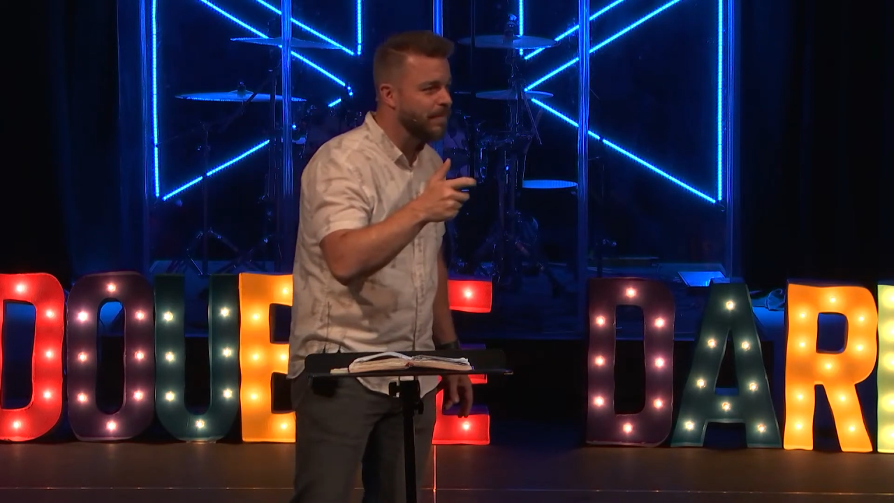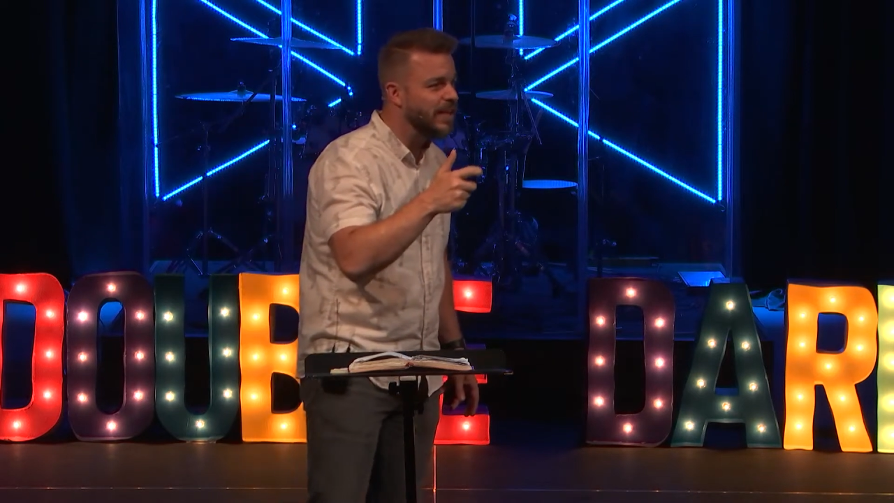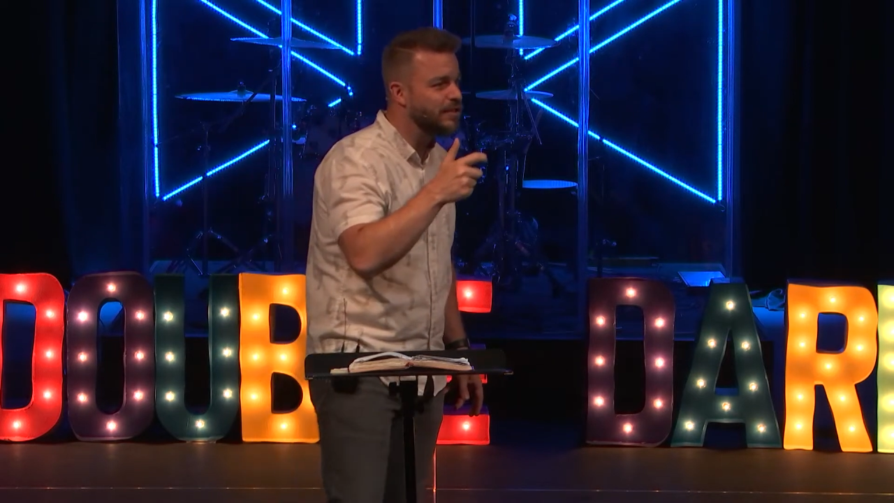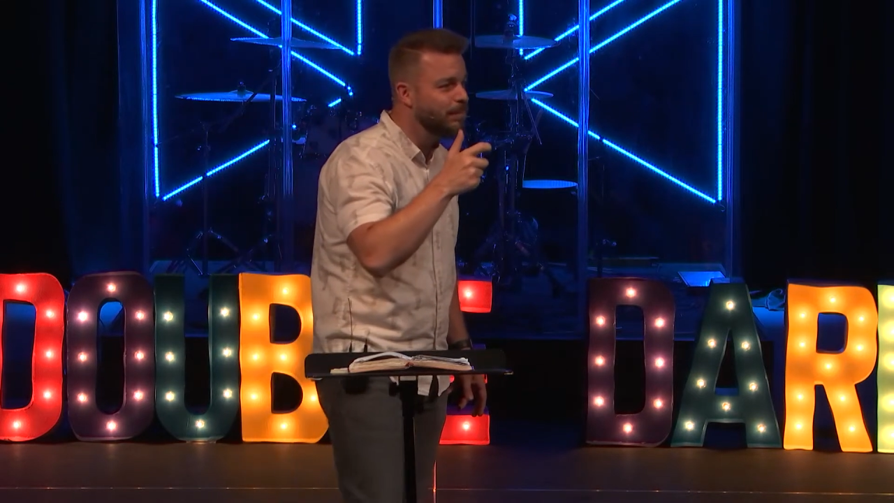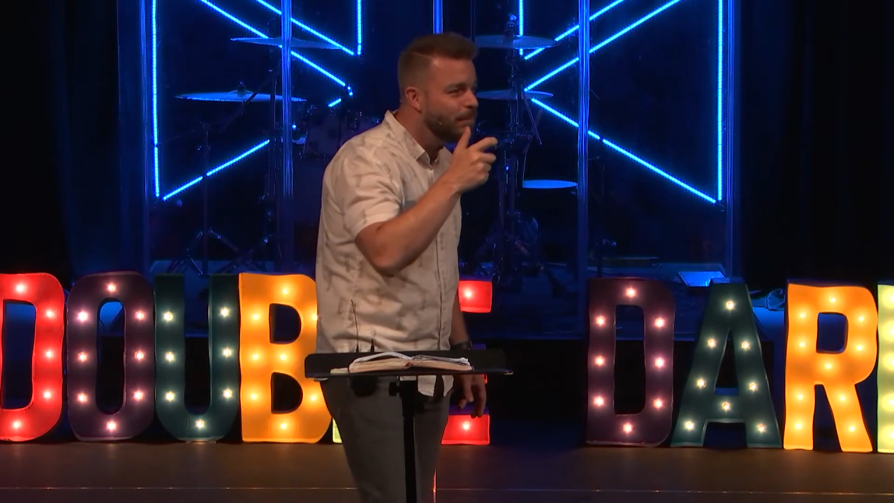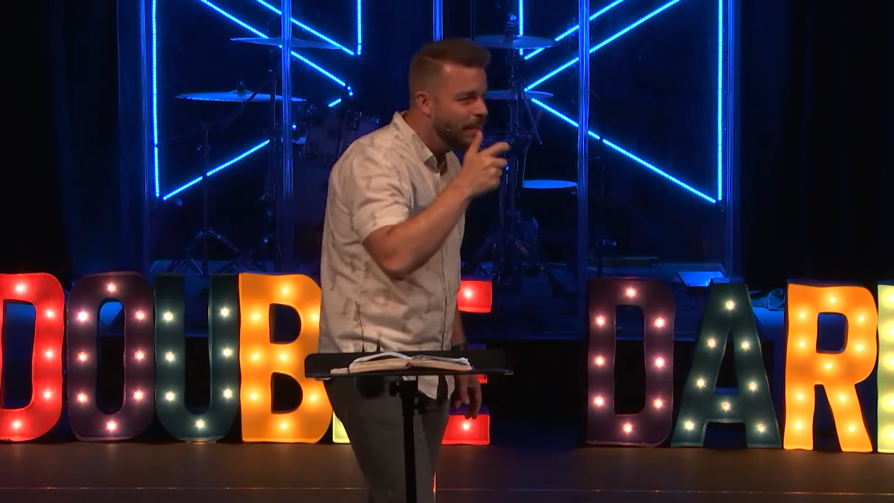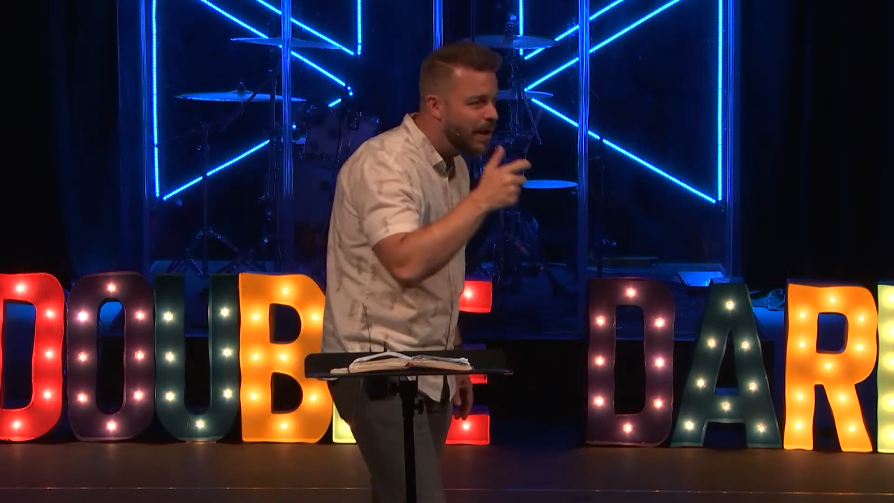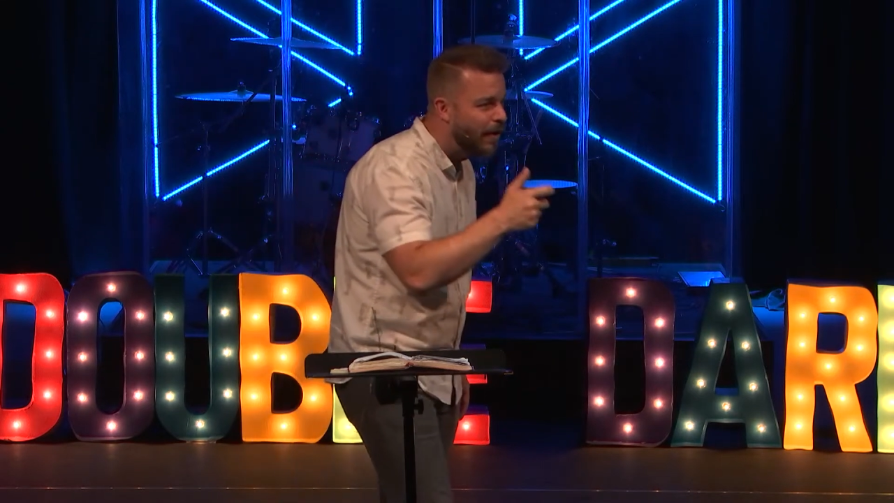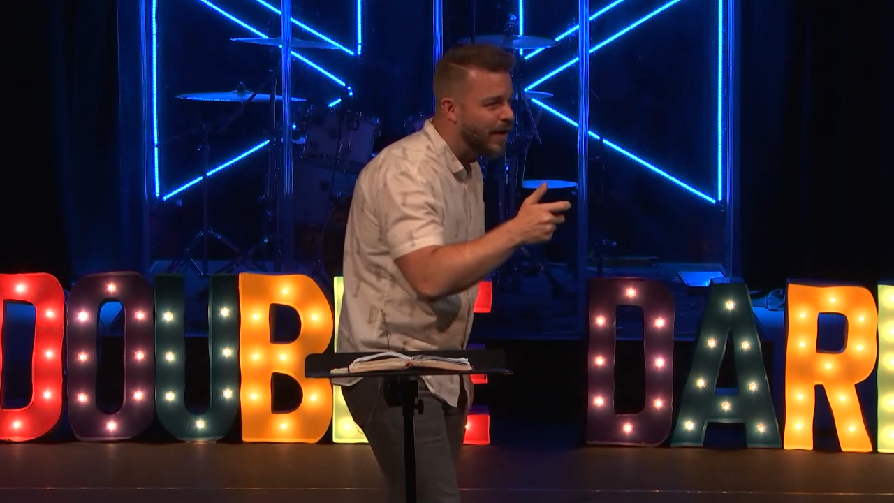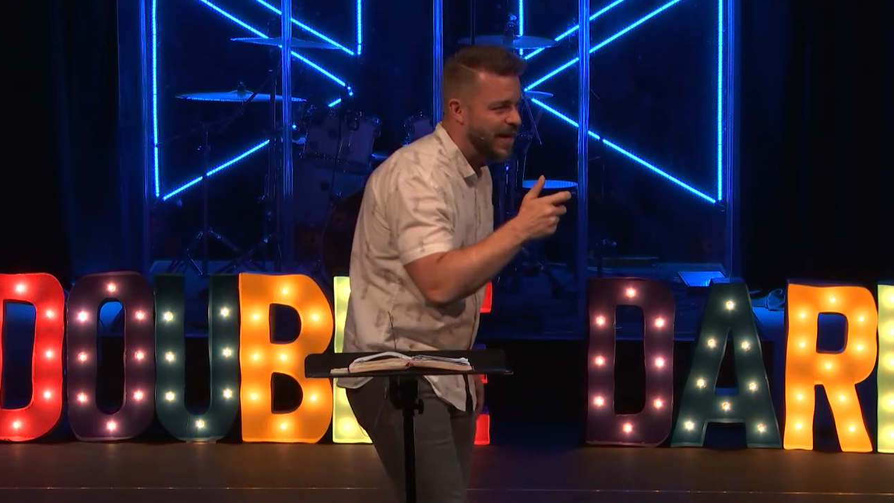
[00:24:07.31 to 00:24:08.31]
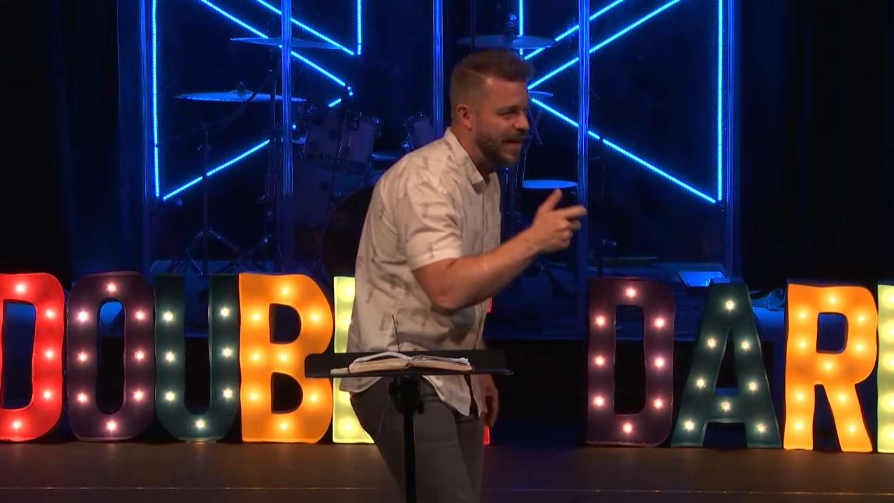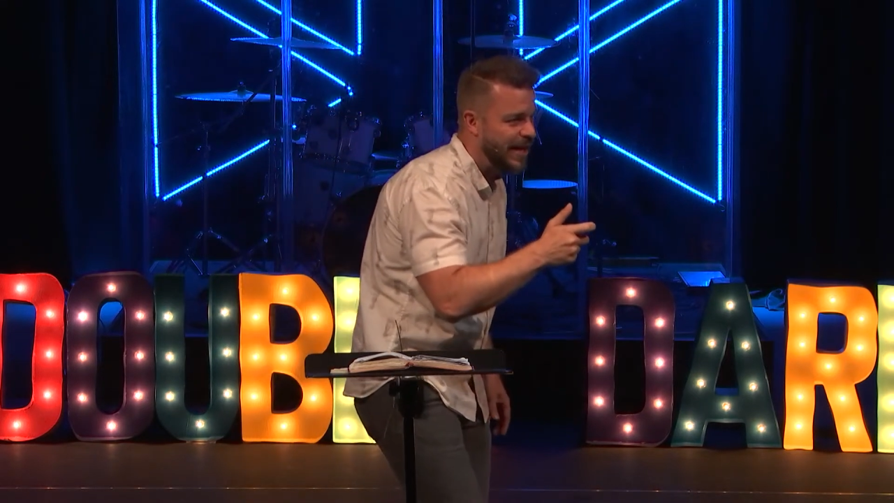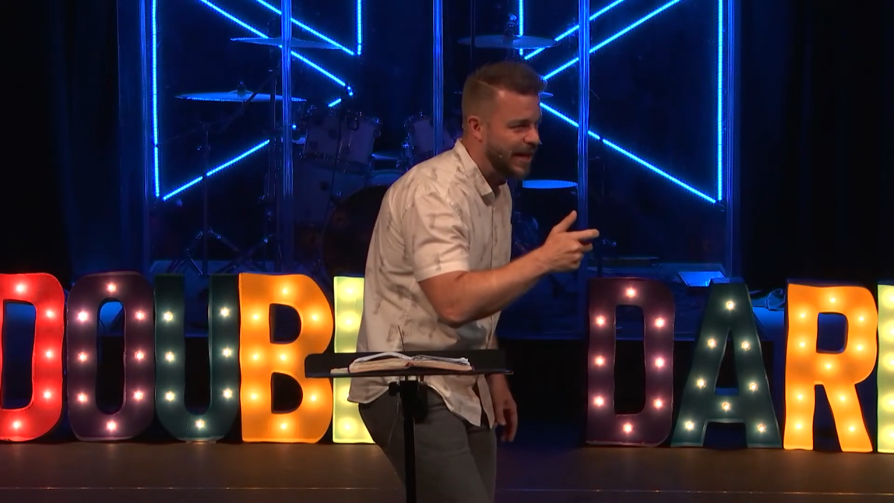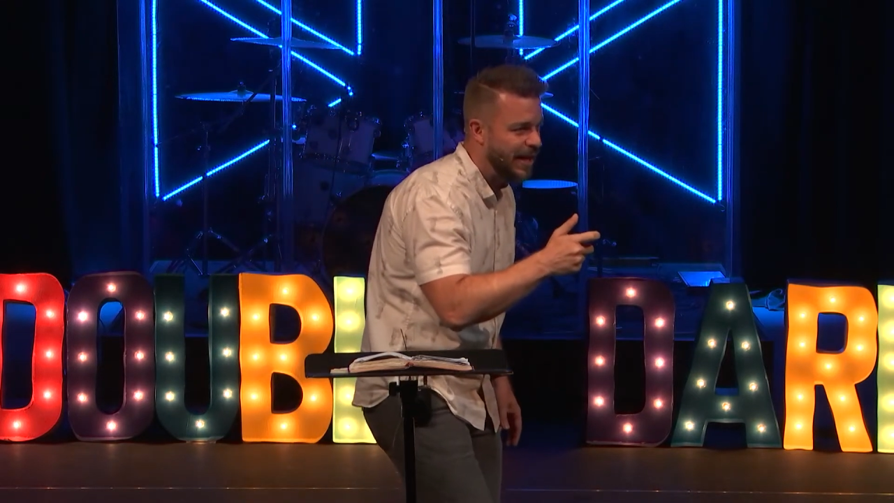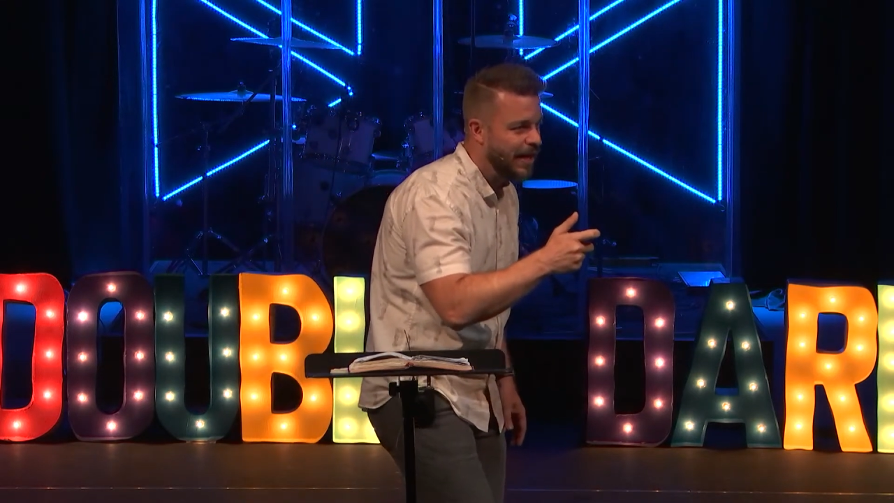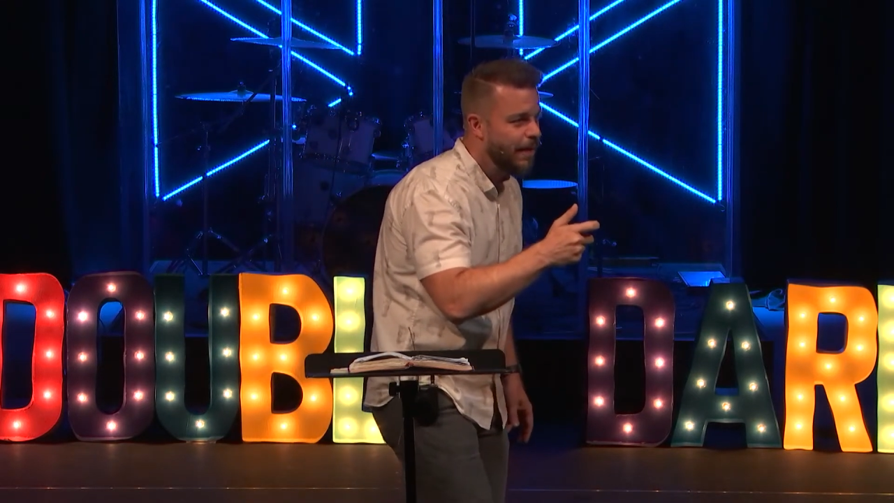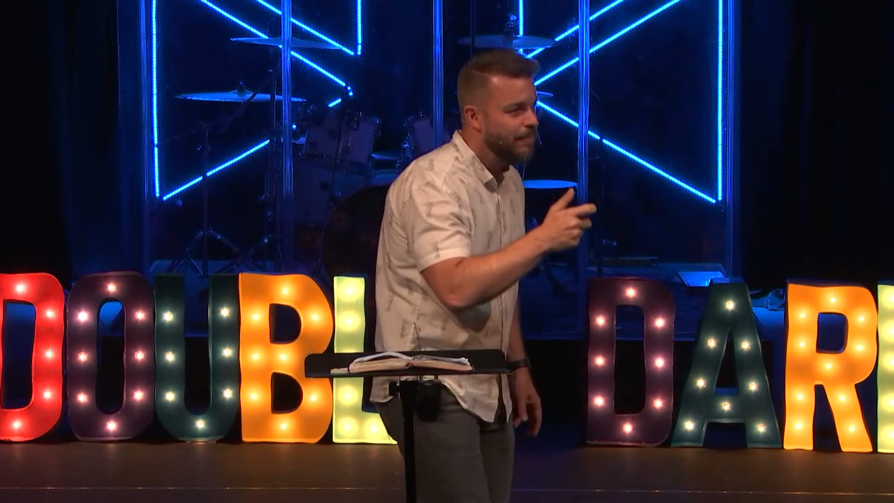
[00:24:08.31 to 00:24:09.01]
It's marinating